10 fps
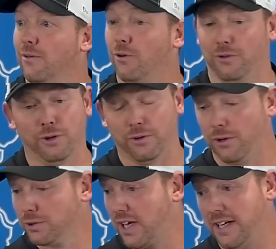Well,
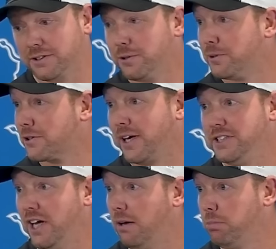those guys are doing a great
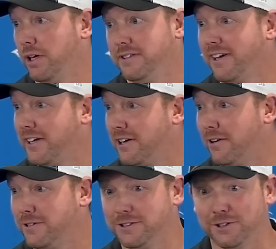job playing tight
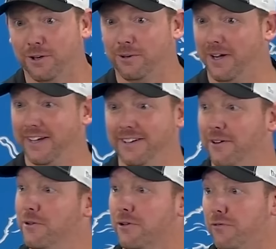coverage. So, you
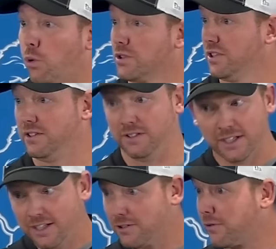know, they're forcing
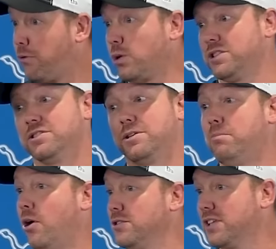
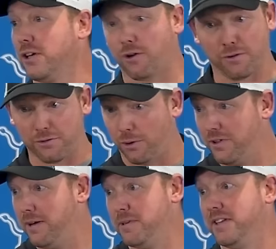some balls to get
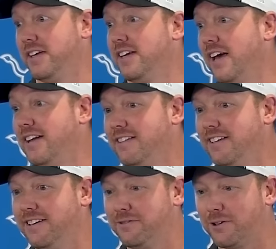overthrown, them and
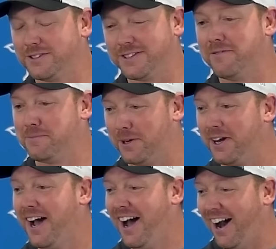the front seven.
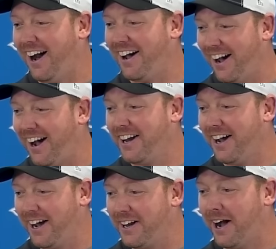But
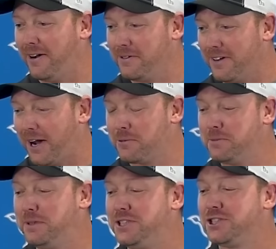I
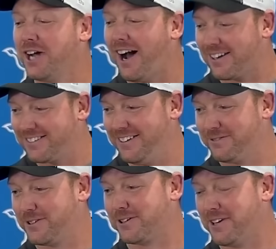would be shocked
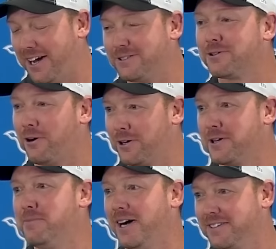if they're not
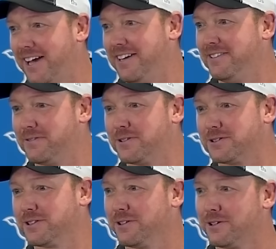talking about that and if
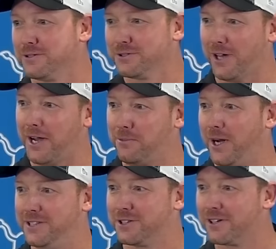there's a little side
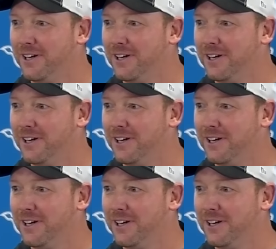wager